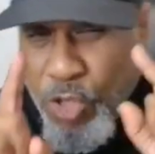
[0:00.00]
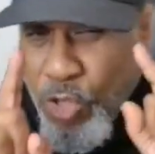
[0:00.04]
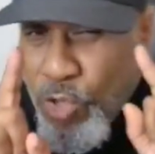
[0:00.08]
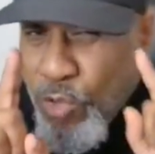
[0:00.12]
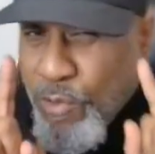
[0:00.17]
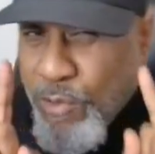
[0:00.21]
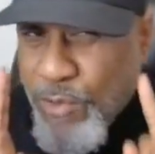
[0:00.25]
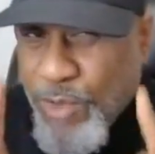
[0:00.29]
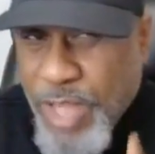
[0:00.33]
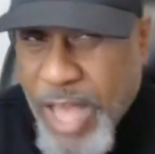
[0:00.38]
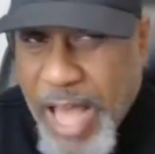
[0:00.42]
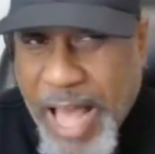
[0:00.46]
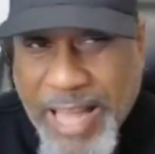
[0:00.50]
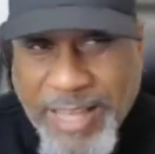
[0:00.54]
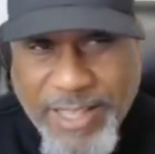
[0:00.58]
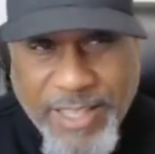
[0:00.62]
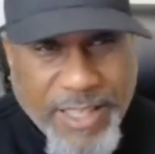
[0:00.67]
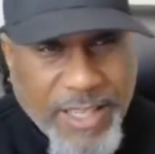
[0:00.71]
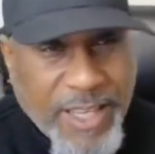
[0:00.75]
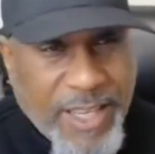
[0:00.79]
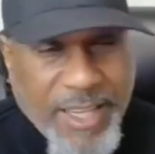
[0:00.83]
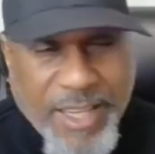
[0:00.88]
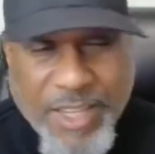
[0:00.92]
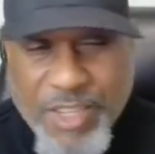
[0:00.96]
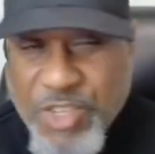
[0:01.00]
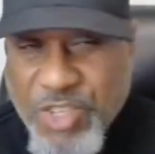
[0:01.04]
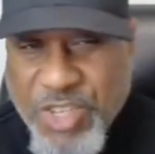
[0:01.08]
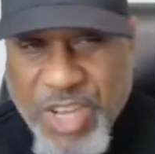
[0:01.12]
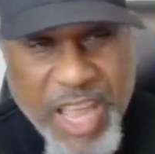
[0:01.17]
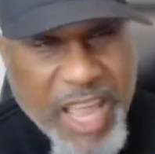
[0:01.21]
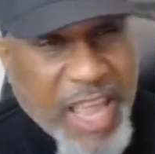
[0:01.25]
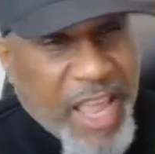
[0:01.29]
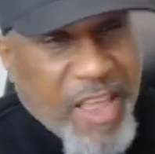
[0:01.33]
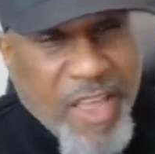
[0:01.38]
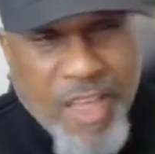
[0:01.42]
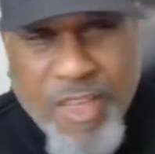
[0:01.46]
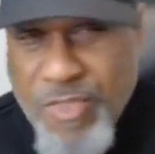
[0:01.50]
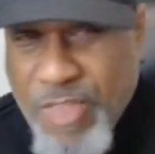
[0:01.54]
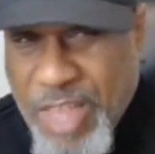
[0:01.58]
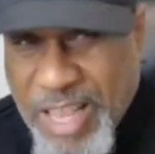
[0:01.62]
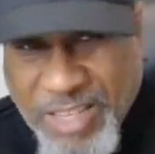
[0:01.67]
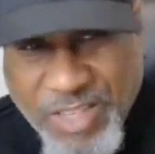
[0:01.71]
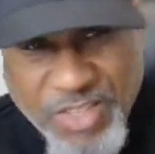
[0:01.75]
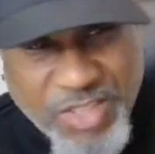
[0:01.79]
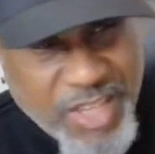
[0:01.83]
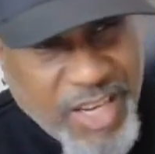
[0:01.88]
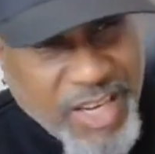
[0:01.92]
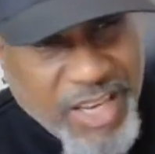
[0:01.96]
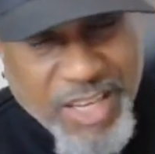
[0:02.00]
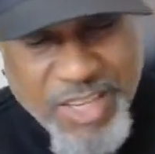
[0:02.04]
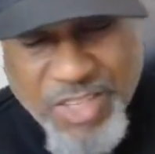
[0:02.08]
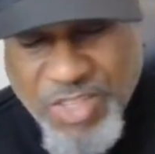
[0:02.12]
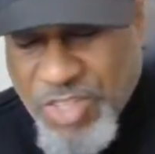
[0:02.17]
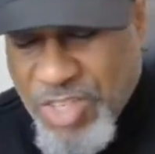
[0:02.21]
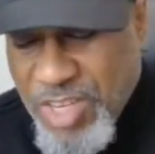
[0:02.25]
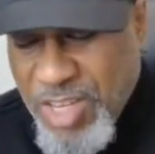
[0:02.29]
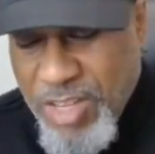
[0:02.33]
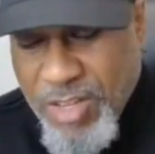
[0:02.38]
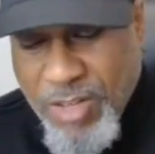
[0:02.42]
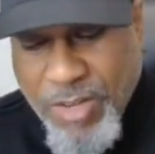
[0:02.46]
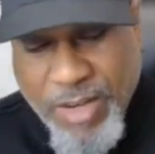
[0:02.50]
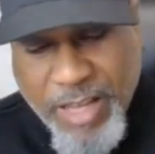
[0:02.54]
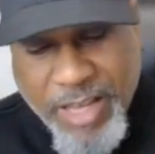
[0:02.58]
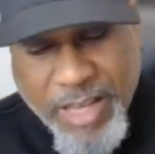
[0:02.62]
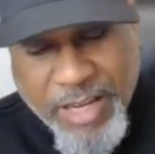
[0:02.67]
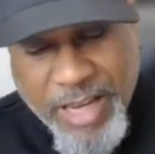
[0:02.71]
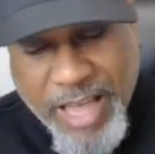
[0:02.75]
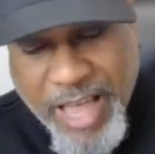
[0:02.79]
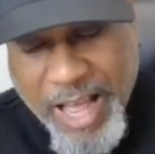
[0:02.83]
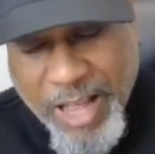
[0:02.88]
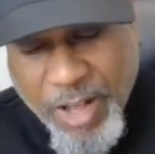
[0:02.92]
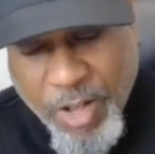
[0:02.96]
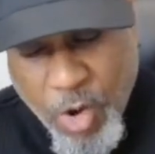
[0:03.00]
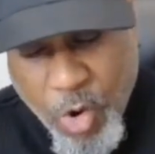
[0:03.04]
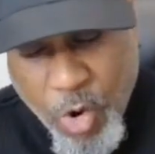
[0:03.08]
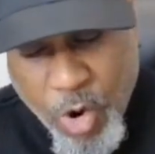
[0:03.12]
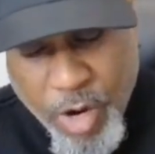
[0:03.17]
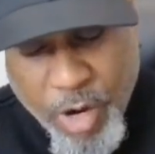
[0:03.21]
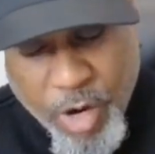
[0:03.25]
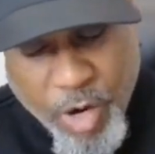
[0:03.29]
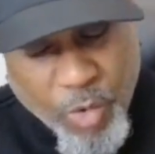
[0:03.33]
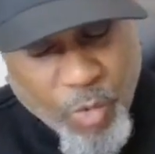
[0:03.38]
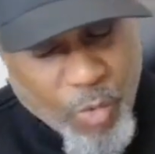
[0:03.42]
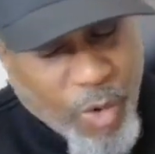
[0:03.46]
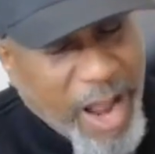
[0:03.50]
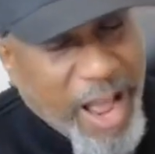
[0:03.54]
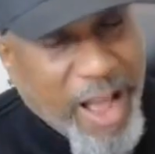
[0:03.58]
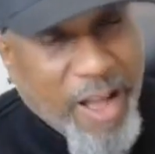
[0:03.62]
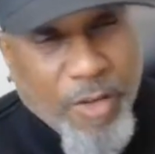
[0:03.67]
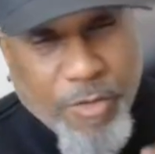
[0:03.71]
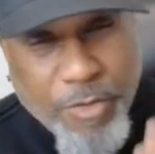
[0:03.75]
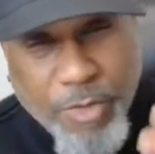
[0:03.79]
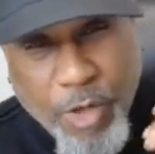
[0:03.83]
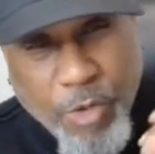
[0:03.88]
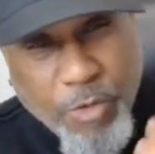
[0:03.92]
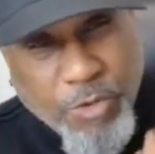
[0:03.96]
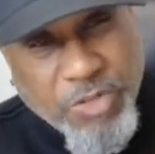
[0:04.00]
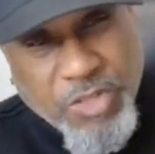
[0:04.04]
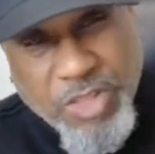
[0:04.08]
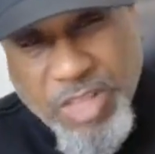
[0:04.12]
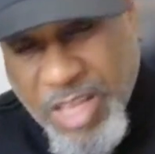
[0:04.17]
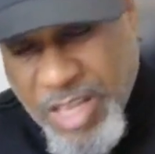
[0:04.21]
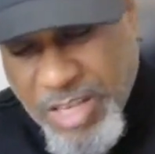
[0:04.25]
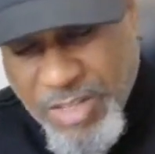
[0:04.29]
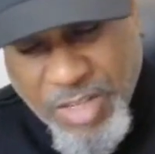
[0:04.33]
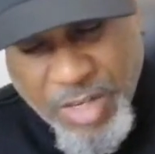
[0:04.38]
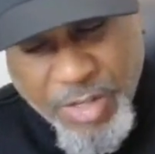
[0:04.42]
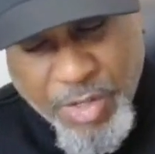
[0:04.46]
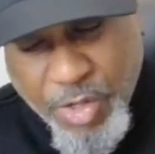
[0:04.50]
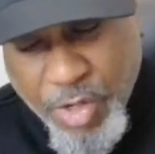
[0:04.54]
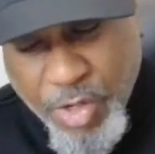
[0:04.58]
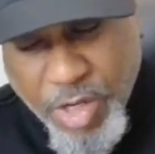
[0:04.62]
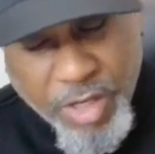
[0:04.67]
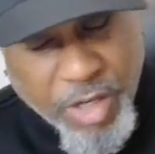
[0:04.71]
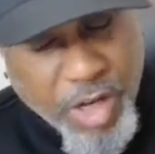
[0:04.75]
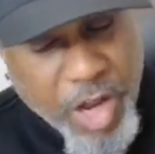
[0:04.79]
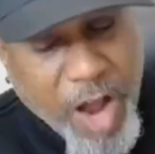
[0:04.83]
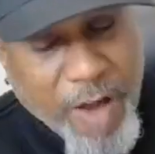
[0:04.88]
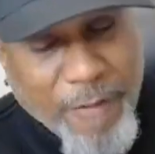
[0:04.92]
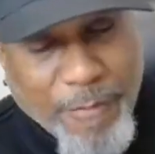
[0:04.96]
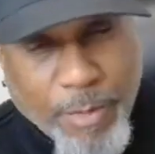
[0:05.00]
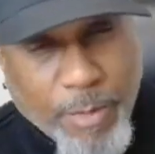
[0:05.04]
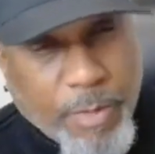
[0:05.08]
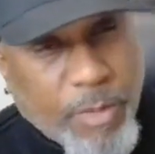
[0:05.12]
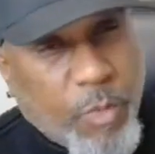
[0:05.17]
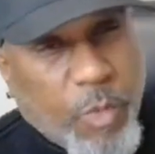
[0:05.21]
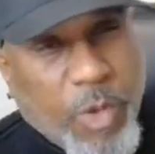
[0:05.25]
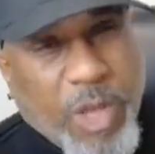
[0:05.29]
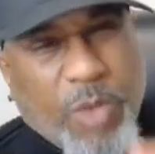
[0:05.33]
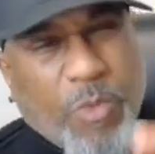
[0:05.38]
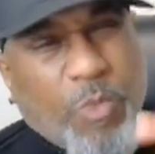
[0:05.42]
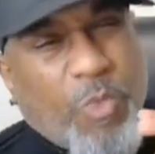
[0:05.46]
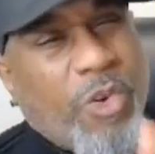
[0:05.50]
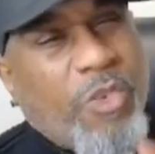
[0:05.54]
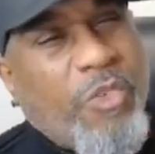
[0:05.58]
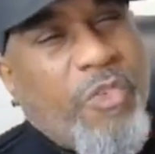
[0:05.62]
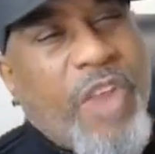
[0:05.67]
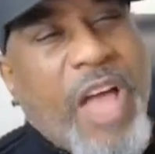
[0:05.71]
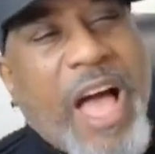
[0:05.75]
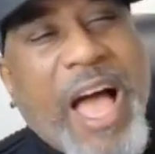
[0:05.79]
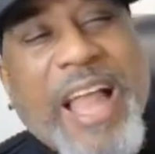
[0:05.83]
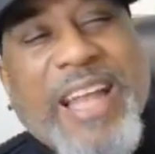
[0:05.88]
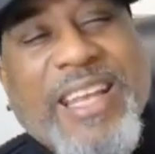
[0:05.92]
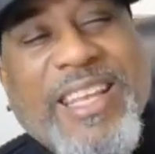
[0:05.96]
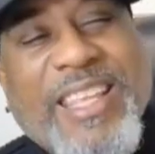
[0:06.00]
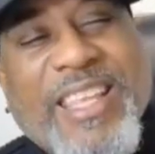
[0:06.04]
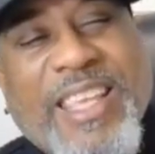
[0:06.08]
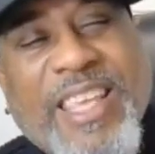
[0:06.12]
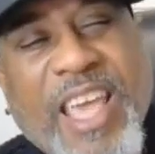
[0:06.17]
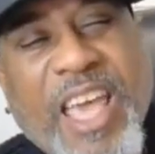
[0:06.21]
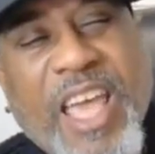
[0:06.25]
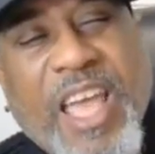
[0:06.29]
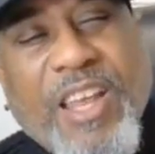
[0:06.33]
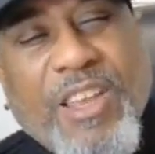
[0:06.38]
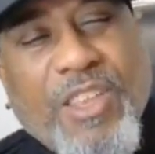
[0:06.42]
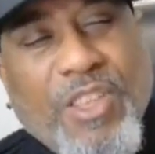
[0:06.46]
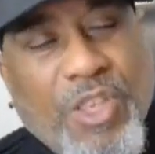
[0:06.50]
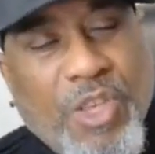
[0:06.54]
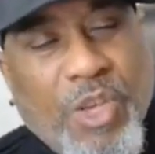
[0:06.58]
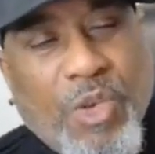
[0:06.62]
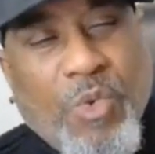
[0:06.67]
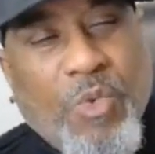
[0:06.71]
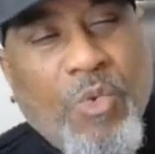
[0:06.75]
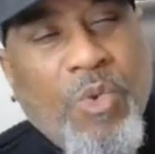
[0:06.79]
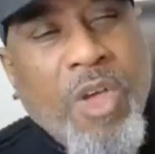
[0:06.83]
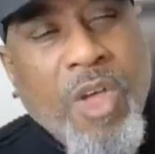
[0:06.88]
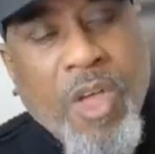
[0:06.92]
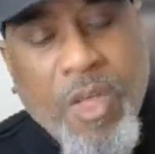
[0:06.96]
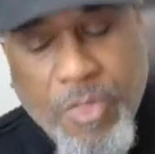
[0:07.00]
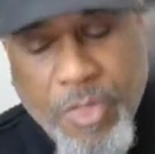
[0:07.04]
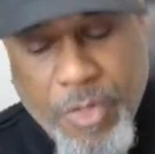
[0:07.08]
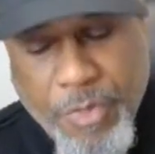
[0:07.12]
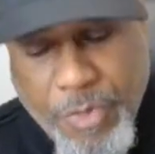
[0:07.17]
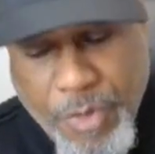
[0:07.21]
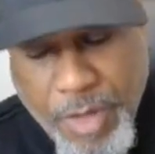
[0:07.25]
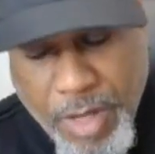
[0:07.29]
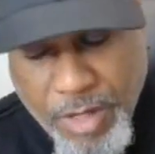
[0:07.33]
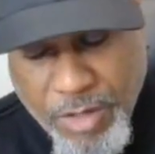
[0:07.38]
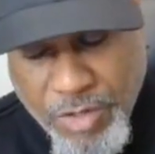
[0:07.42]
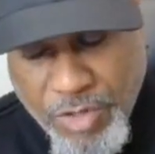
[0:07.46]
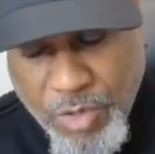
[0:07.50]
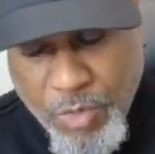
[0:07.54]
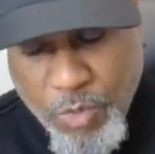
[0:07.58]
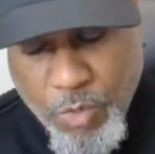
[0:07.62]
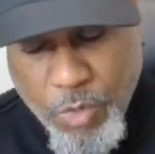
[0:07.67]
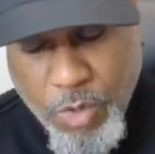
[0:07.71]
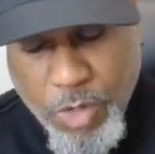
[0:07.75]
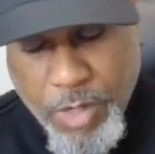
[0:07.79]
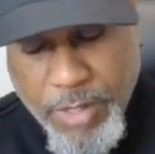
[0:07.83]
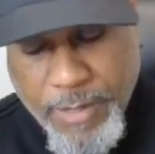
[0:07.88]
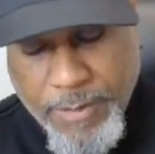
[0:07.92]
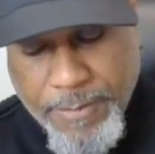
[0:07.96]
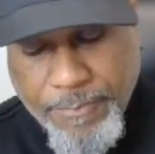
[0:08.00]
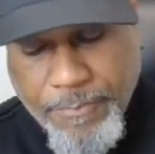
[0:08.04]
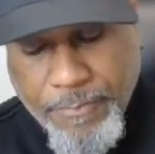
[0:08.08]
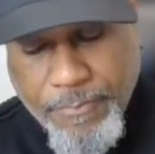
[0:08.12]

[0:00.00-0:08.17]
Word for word: You've got to understand that sitting still and going around those things that you're uncomfortable with will not get you the things you want.